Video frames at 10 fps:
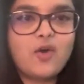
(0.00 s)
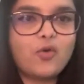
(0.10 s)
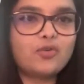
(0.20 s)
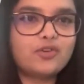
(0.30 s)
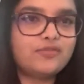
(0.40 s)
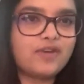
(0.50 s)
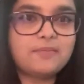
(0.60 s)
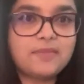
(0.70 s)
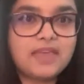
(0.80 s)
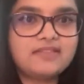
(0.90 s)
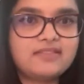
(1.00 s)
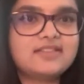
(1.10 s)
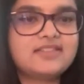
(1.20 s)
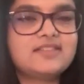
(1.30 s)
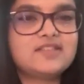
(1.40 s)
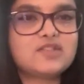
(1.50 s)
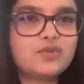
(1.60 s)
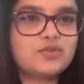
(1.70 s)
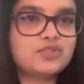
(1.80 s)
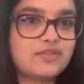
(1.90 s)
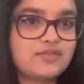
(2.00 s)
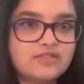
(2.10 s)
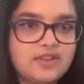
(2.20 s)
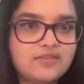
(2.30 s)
oh, if I make this, this is going to generate